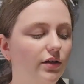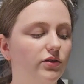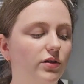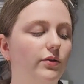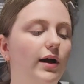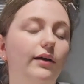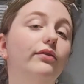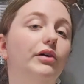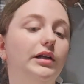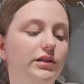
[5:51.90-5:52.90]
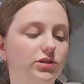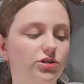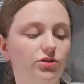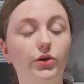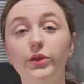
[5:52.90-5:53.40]
so I finished
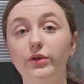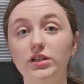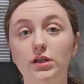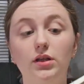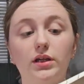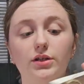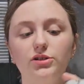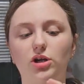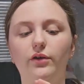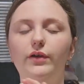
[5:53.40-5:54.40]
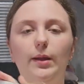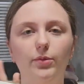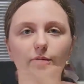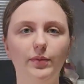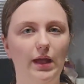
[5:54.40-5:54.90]
doing the rest of the letters off camera,
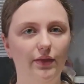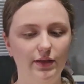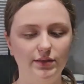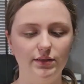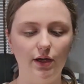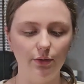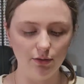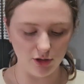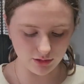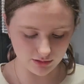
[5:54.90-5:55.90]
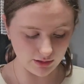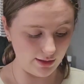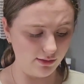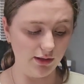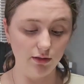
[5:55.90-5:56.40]
and this is how it looks. I
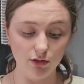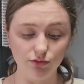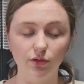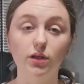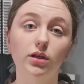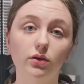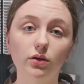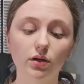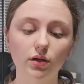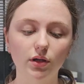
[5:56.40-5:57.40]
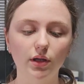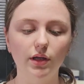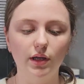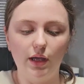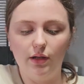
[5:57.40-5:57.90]
think it looks really cute,
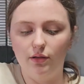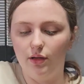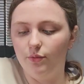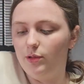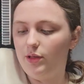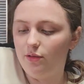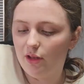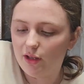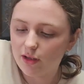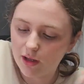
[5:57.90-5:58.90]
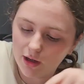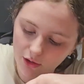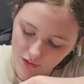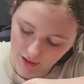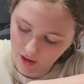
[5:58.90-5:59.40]
and I really like how
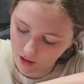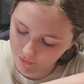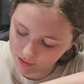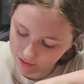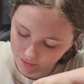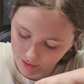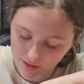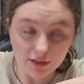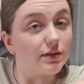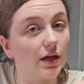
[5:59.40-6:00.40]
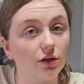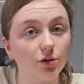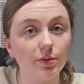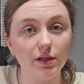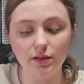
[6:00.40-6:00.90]
the F is in like the
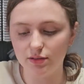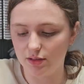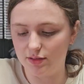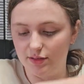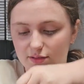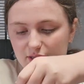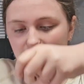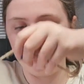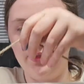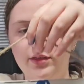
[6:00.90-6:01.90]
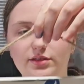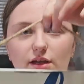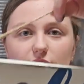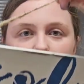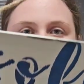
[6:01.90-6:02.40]
centerpiece. It's exactly the
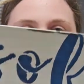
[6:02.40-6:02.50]
center.